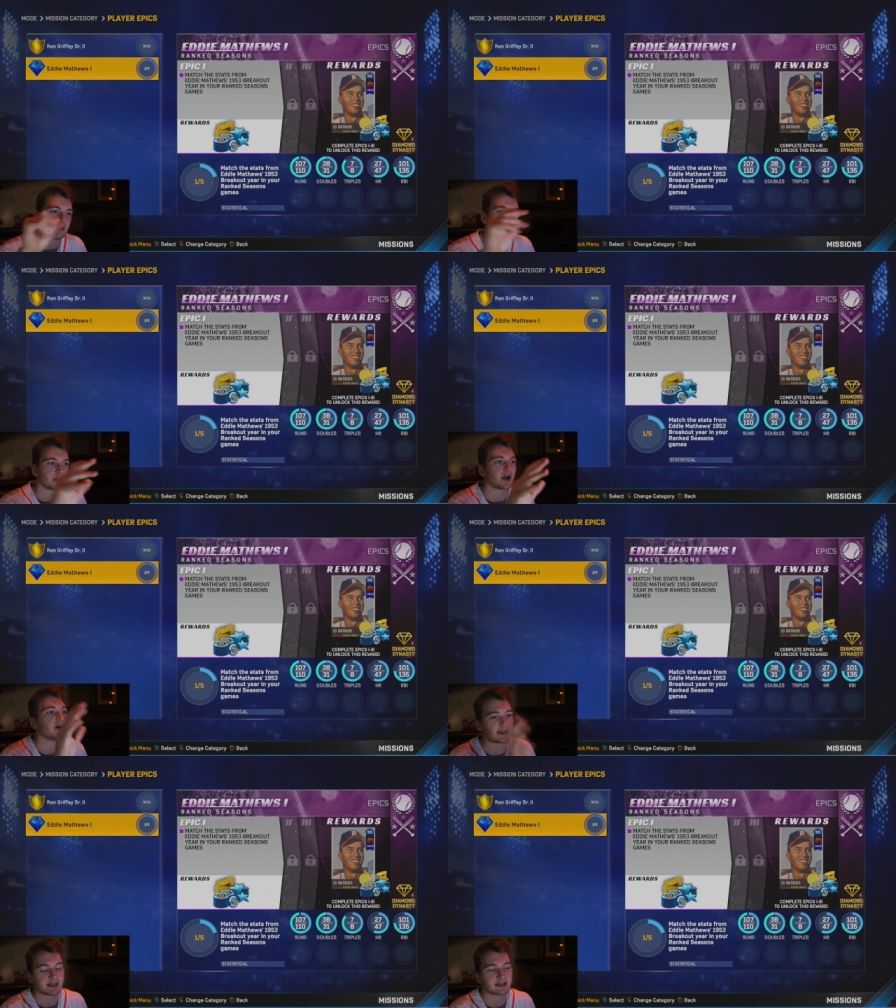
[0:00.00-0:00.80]
there we go.
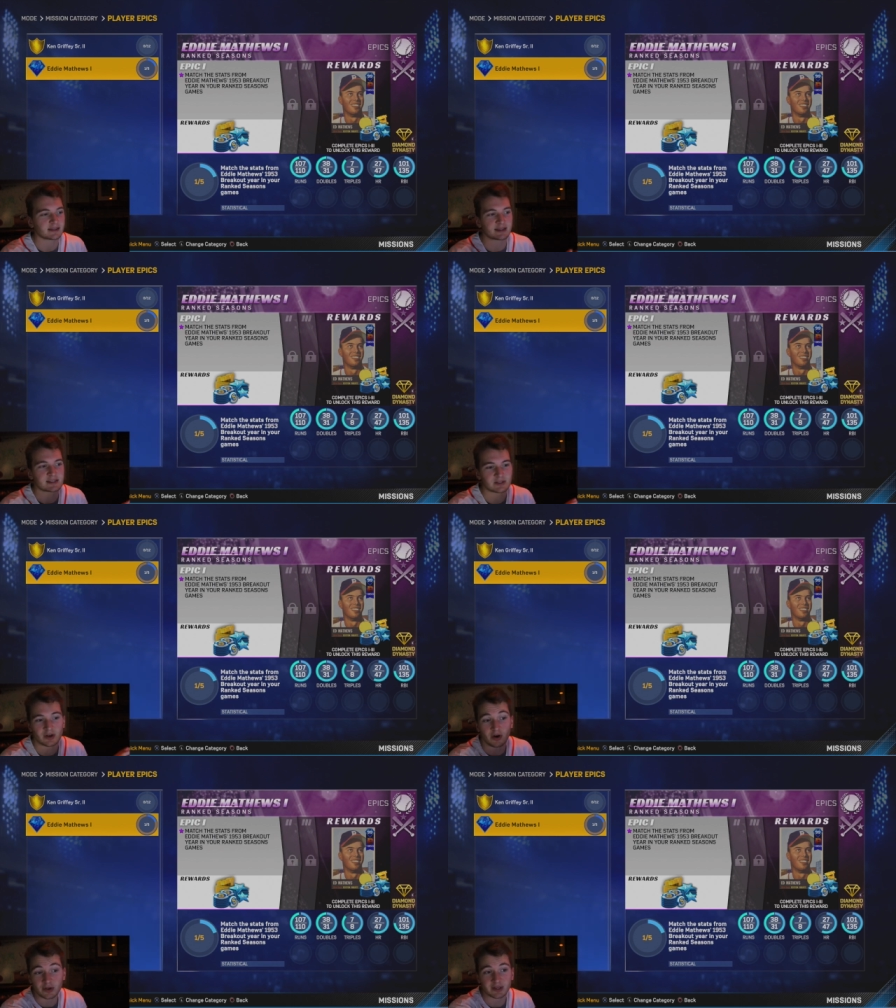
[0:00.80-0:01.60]
I thought this is
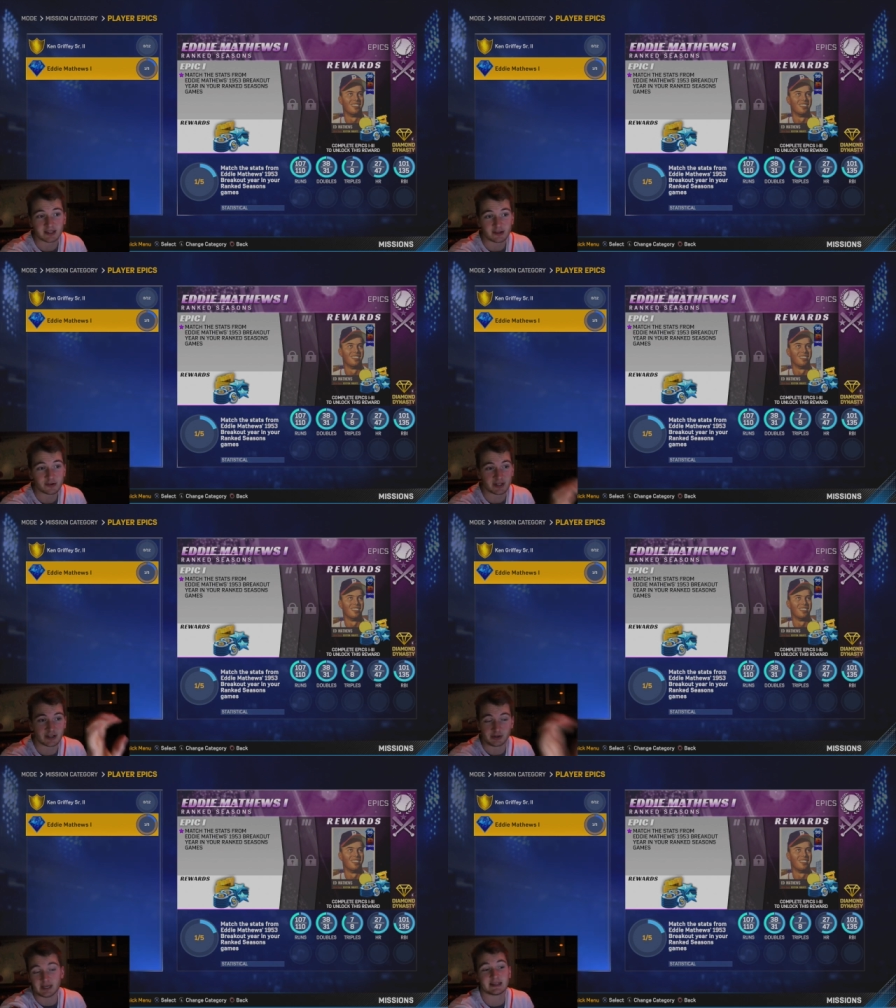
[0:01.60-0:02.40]
all you have to do, and
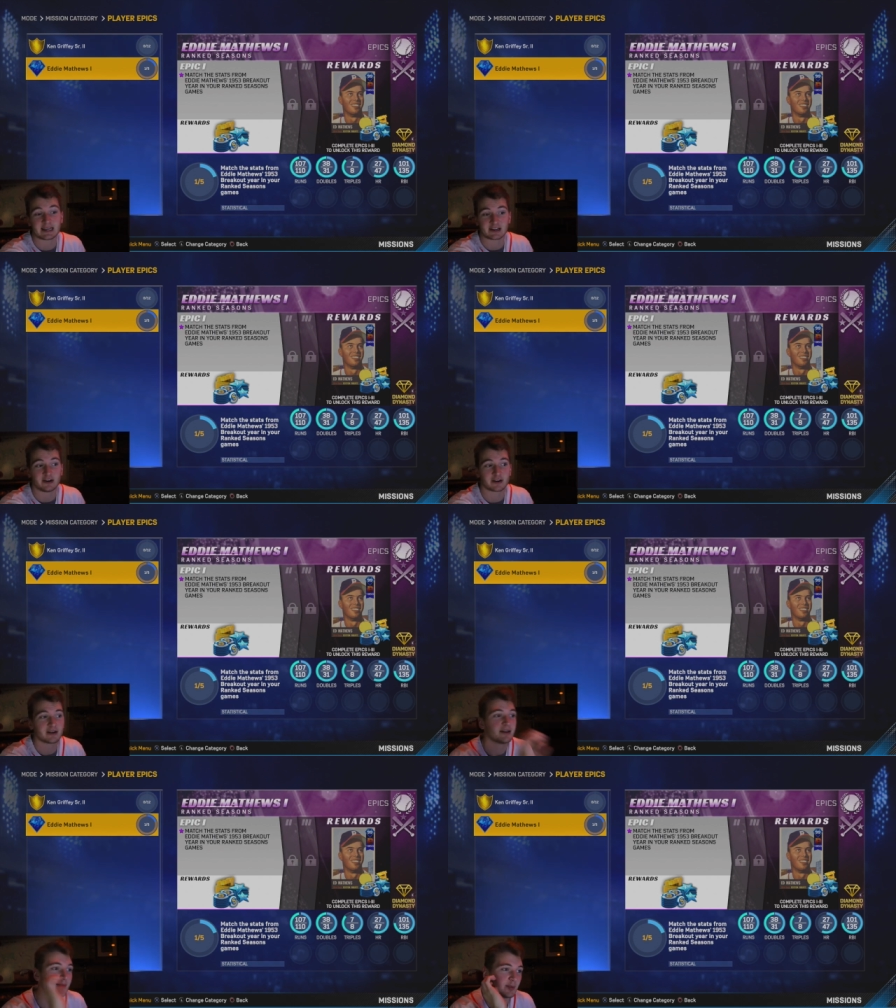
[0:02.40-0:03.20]
then you get that card.